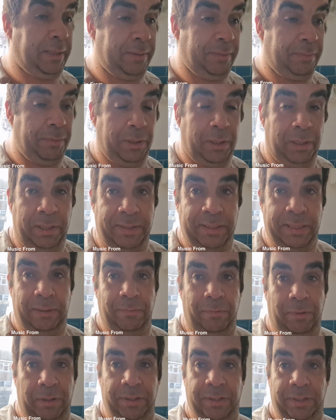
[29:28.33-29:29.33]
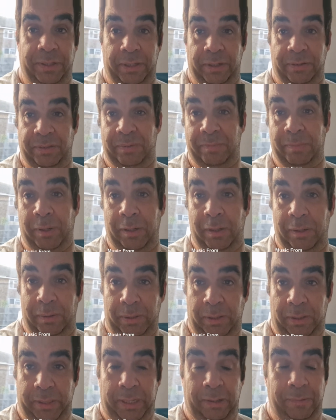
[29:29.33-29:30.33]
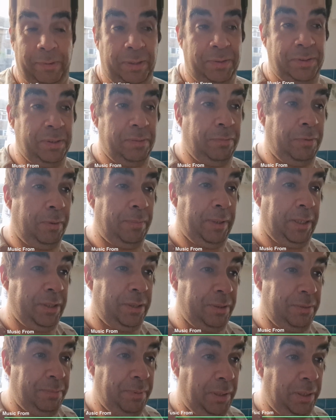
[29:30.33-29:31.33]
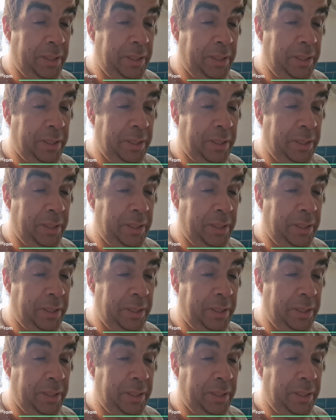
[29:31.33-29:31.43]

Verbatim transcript: we've got a tip run to do tomorrow I've got to get rid of some rubbish bye